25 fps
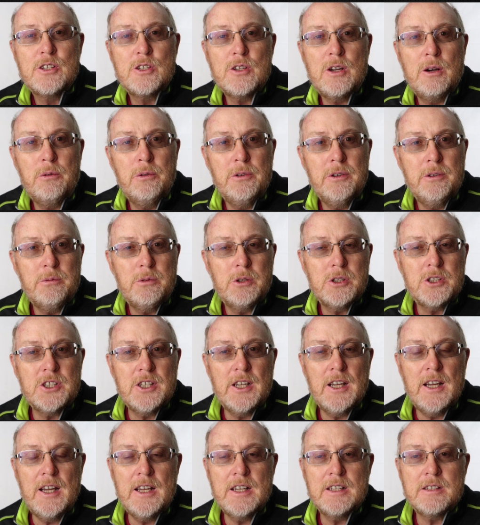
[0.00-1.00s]
So I wondered what
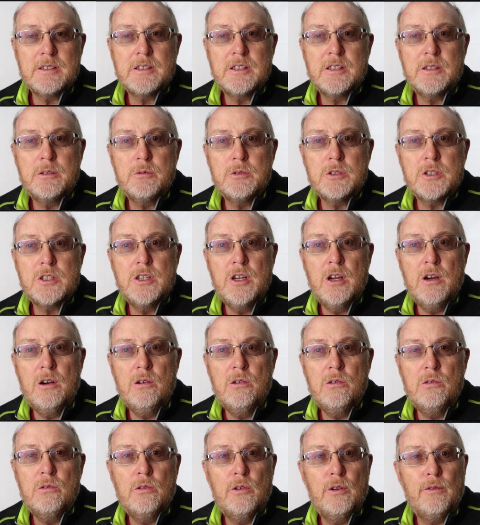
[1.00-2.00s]
she has. There was
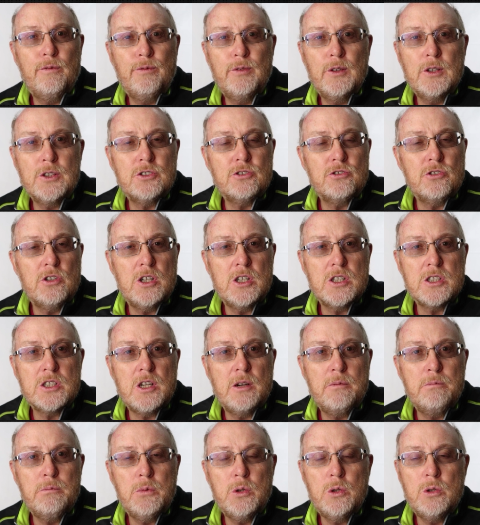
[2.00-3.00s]
no flush draws
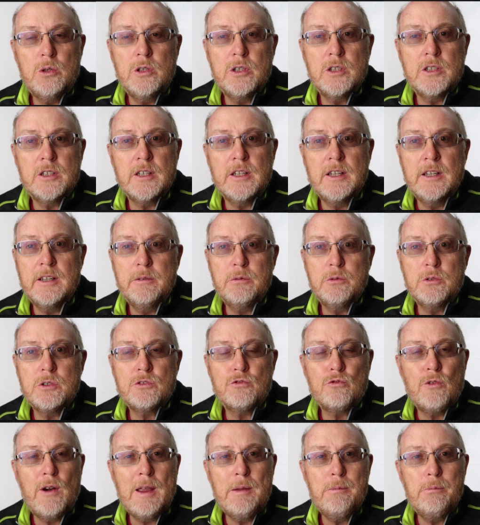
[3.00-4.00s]
on board. It
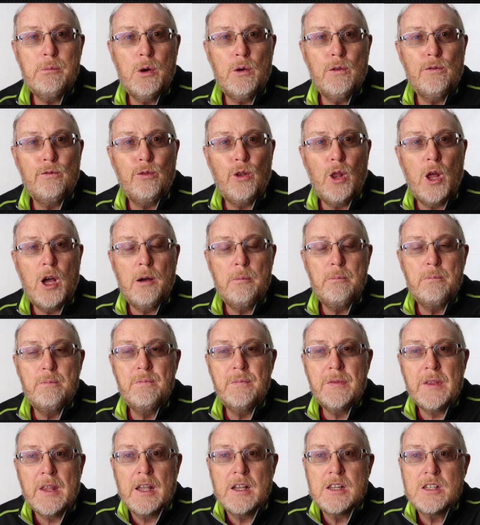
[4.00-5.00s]
was rainbow
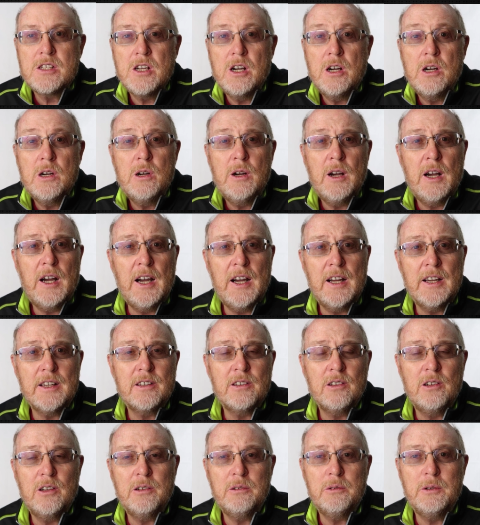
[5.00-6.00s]
flop. So I
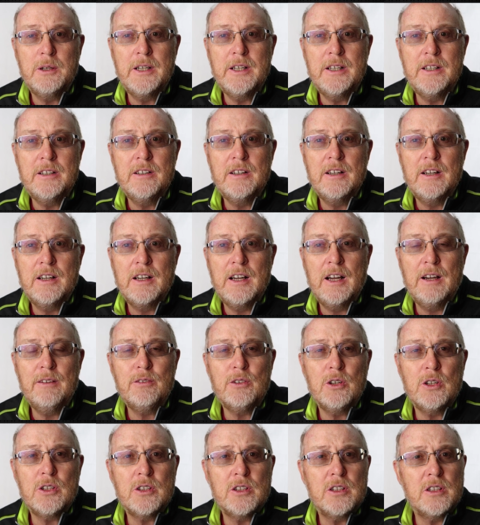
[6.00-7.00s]
thought, well,
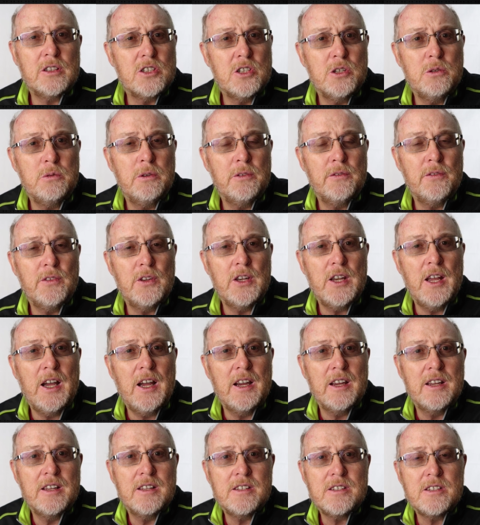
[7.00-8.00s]
I've got the 2 and the
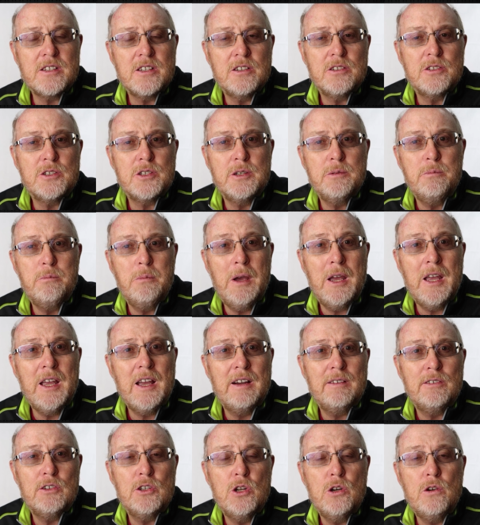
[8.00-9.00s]
9s. She may
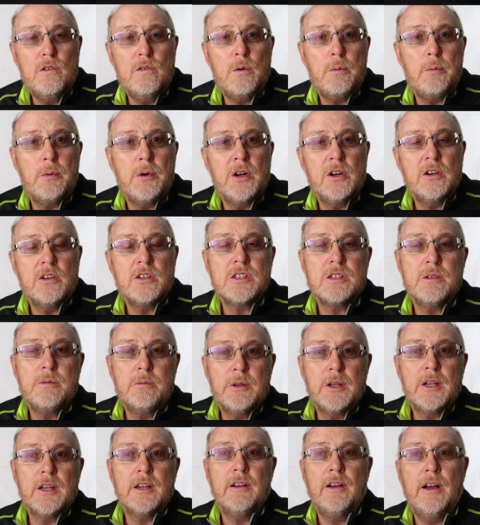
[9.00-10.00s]
have an overpair or
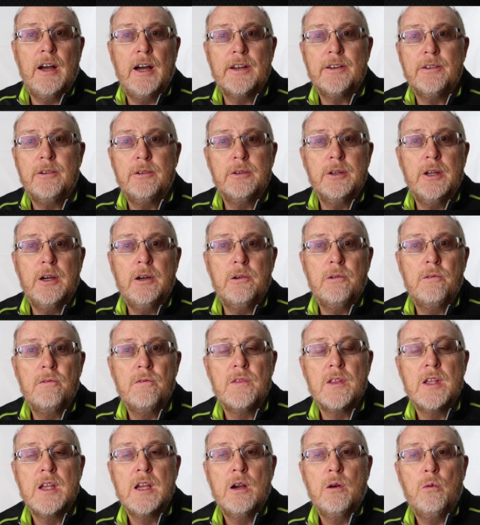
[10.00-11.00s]
something. I don't know.
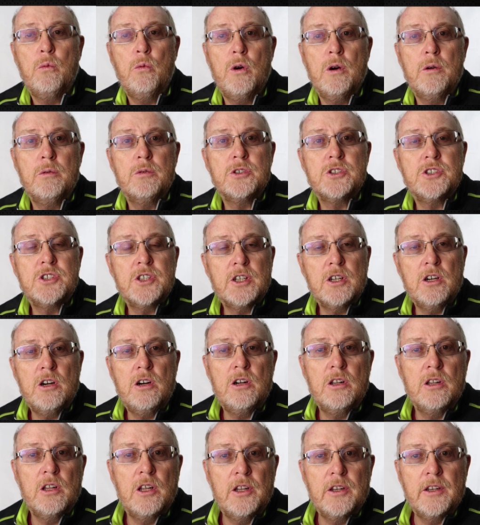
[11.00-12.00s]
What would she
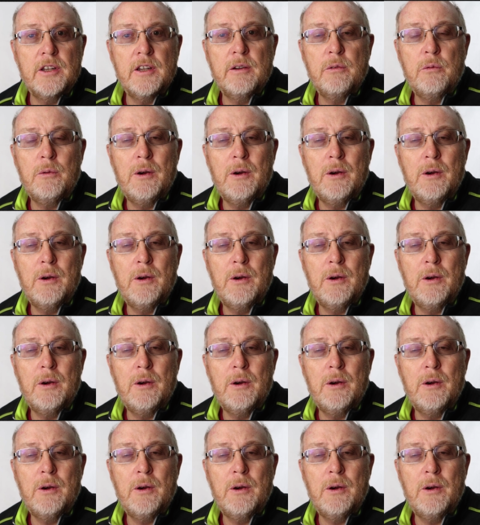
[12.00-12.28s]
call on?